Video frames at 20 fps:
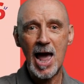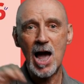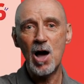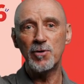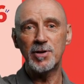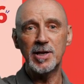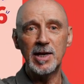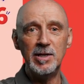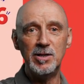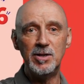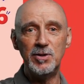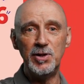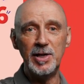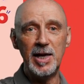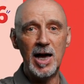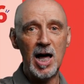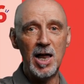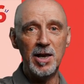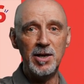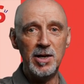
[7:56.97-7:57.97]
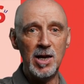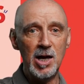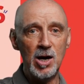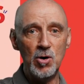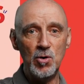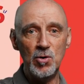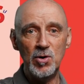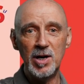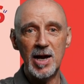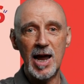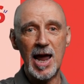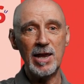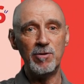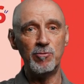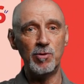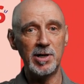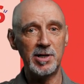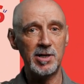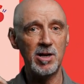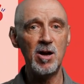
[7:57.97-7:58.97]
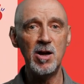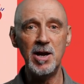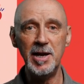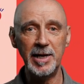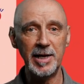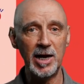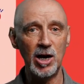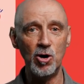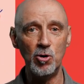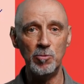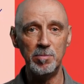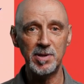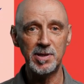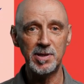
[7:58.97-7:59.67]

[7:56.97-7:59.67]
out into the unknown and returning home